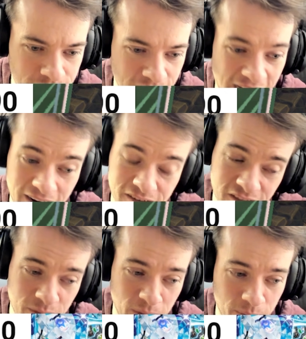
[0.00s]
Honestly,
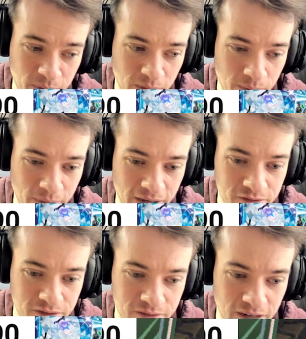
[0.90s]
he might be my
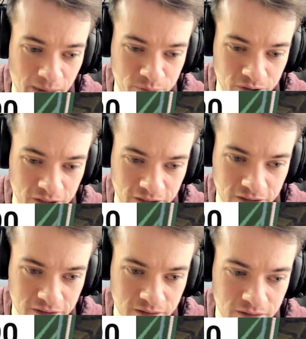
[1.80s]
best option here.
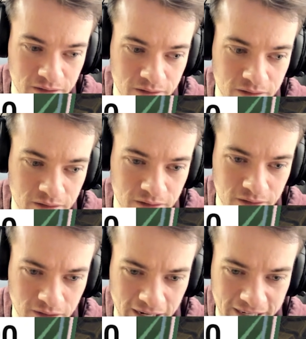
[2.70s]

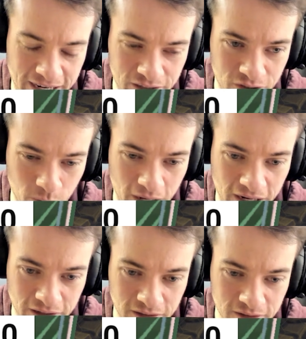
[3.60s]
And I kind of don't hate it.